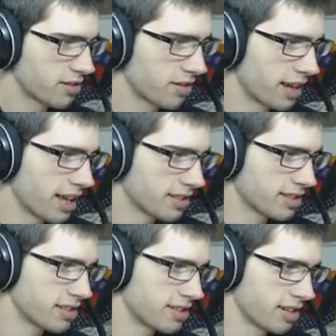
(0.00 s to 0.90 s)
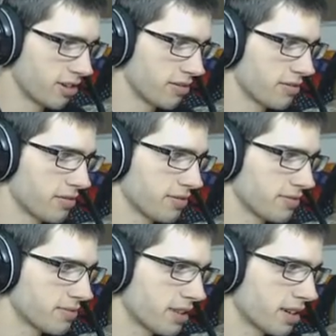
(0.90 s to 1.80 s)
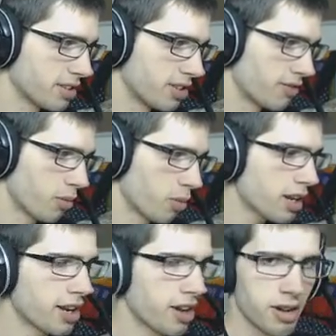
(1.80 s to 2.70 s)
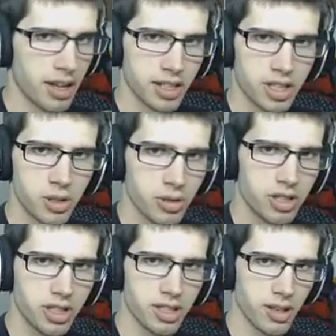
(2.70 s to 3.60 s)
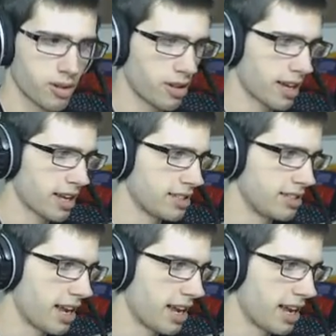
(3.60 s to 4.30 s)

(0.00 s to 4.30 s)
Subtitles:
3DS itself. So from what I know, it should just look like a